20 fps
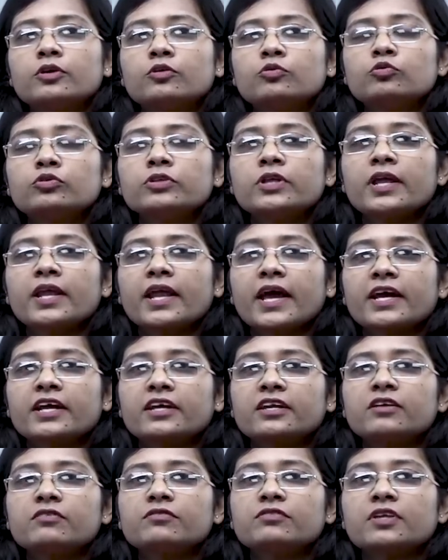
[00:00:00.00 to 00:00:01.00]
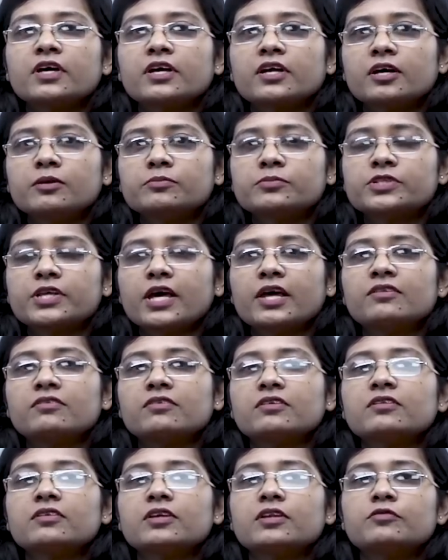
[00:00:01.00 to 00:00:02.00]
to the negative
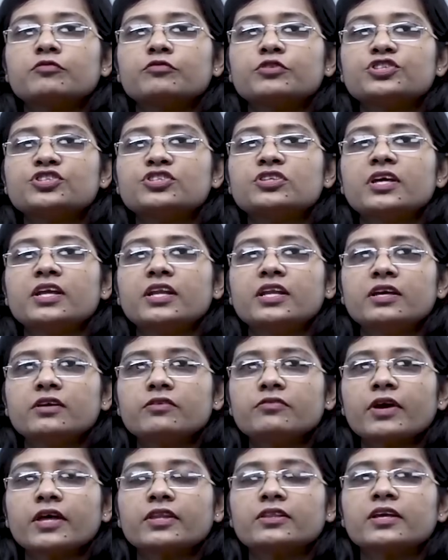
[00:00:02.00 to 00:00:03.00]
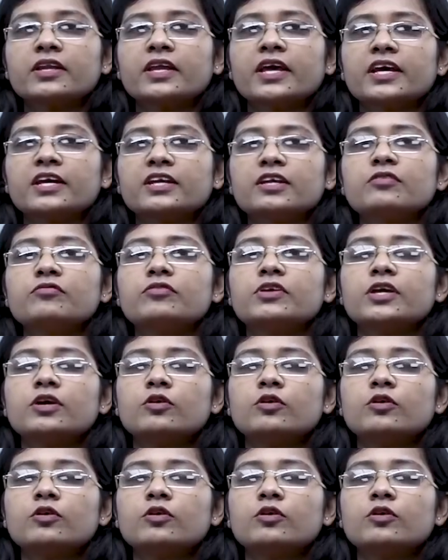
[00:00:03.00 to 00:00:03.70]
circumstances in which they live and the negative